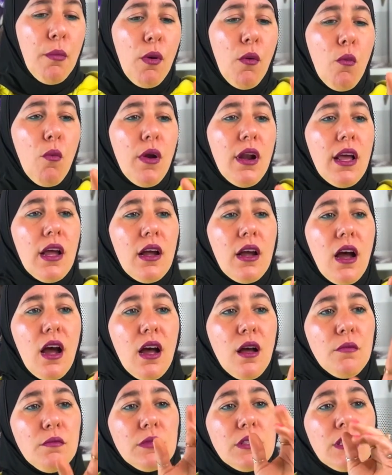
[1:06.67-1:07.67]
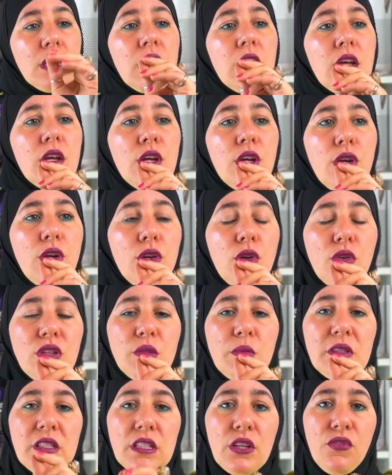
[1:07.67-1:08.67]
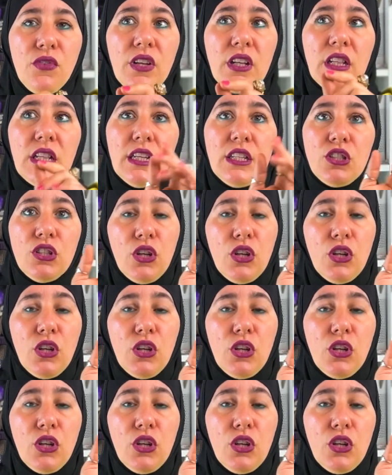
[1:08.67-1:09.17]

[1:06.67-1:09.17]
But when it comes, specifically